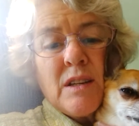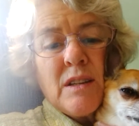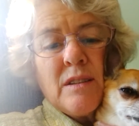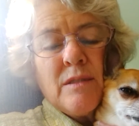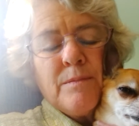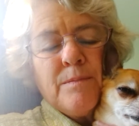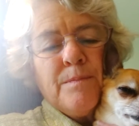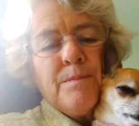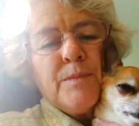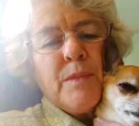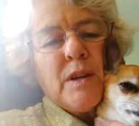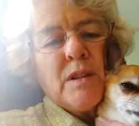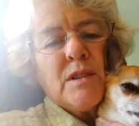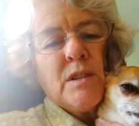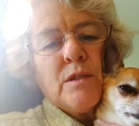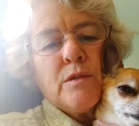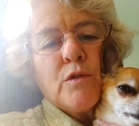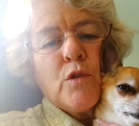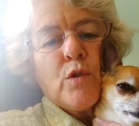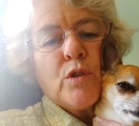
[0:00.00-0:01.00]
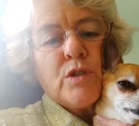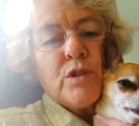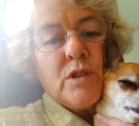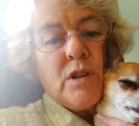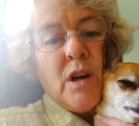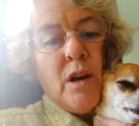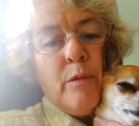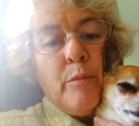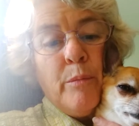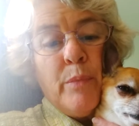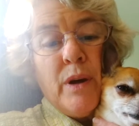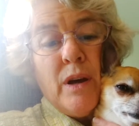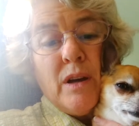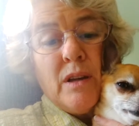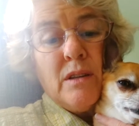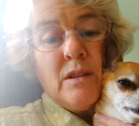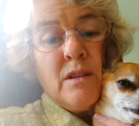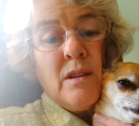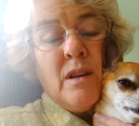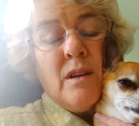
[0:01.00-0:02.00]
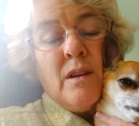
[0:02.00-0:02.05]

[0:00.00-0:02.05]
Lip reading: And I said, of course not. But